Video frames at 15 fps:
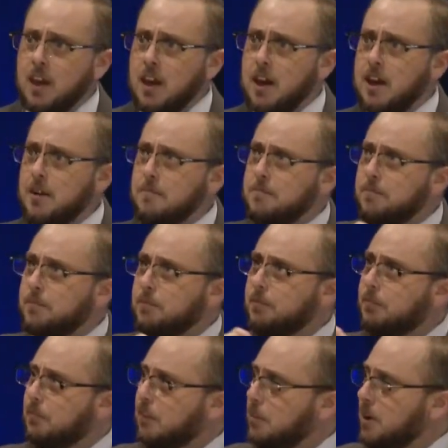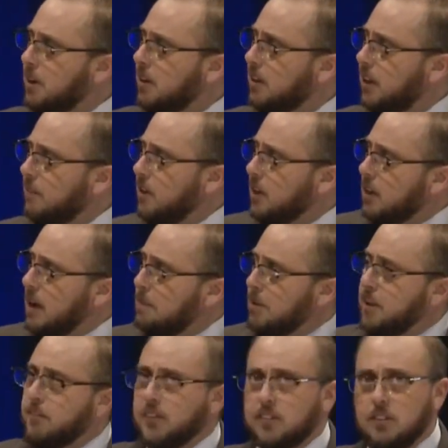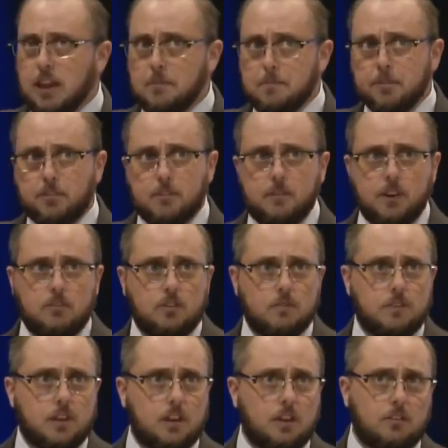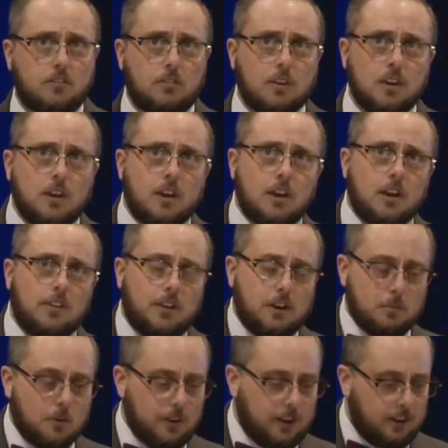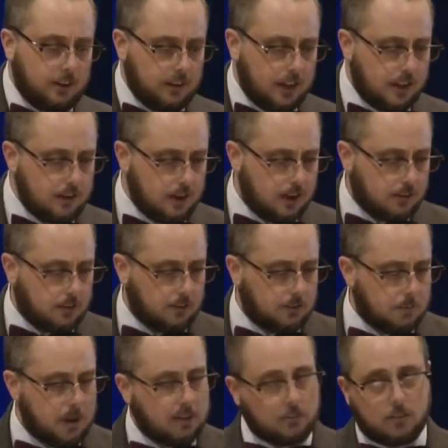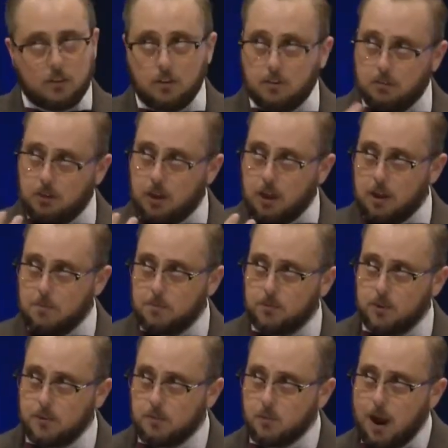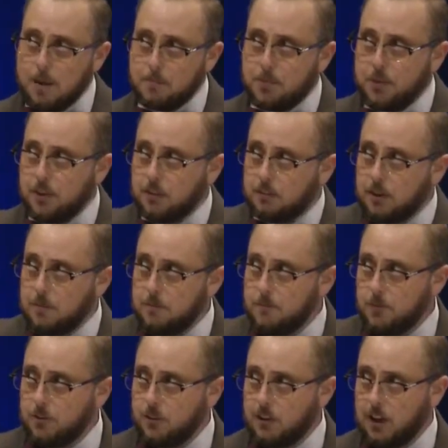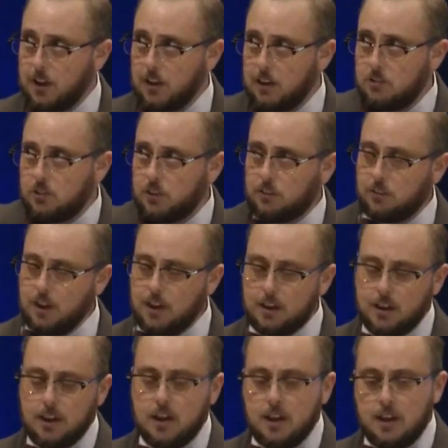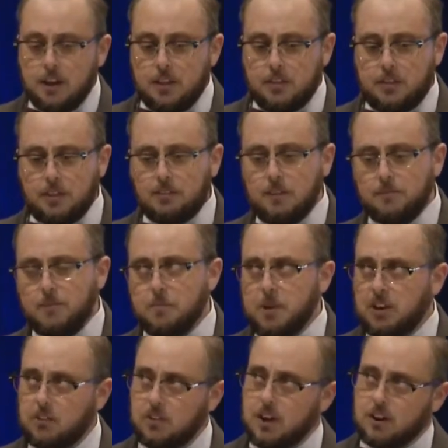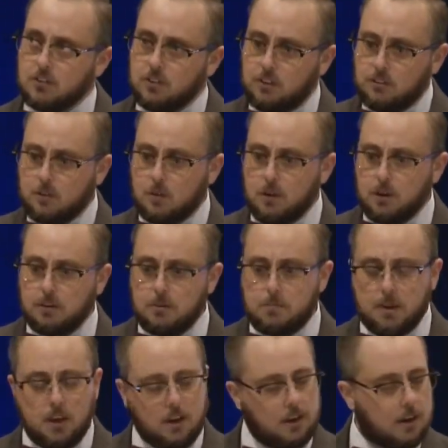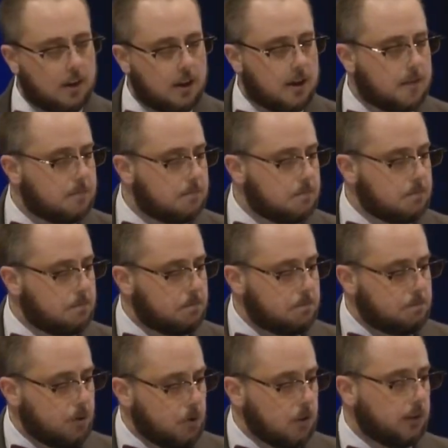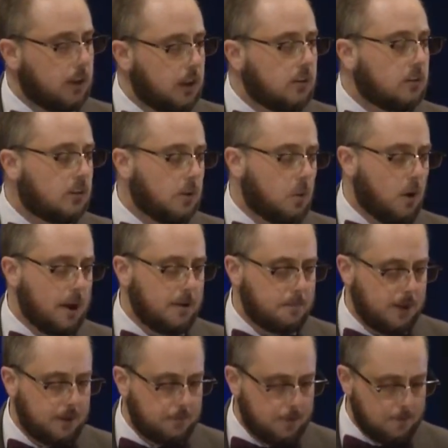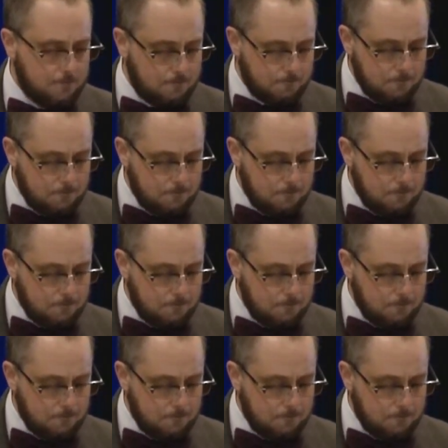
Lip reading: Let me give you a couple of examples of each of these, and then I'm going to let Dr. Sebesta sort of wrap things up for today. And as she said, this information actually is going to be pulled into the white paper.